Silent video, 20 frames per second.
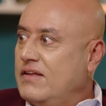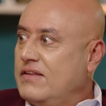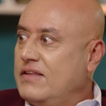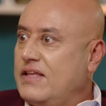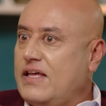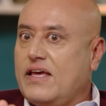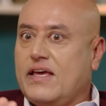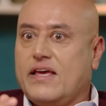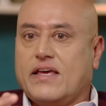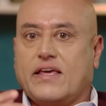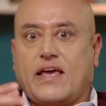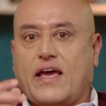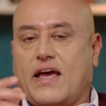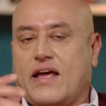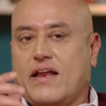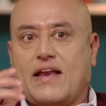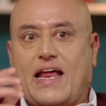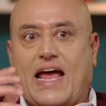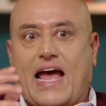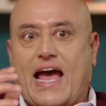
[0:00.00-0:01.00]
they
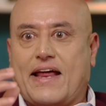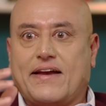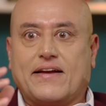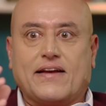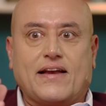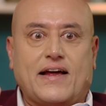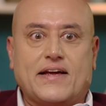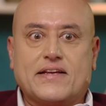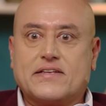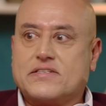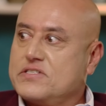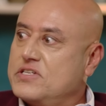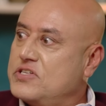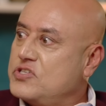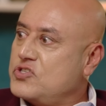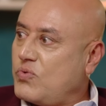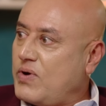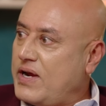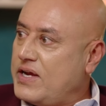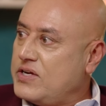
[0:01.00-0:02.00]
can analyze
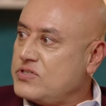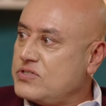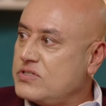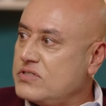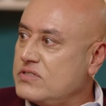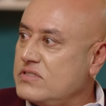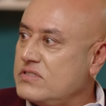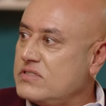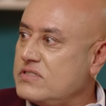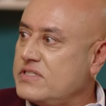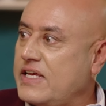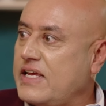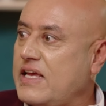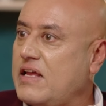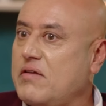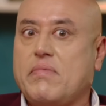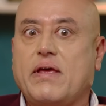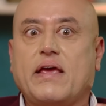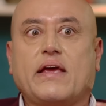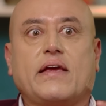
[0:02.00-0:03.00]
situations, they
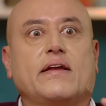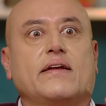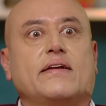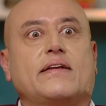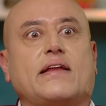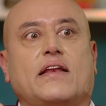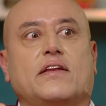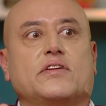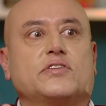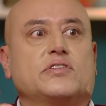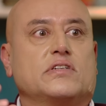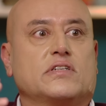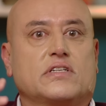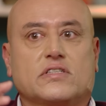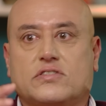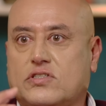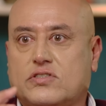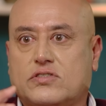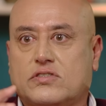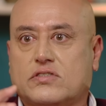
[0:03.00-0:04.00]
can make intelligent
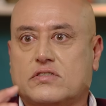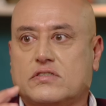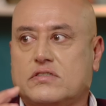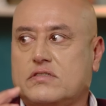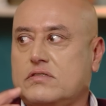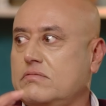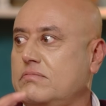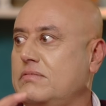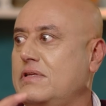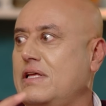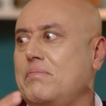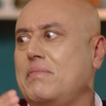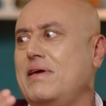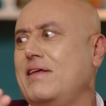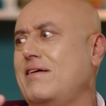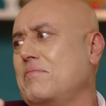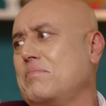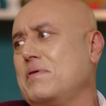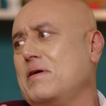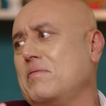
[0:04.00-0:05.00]
decisions. They
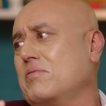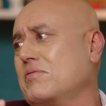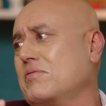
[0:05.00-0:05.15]
may not be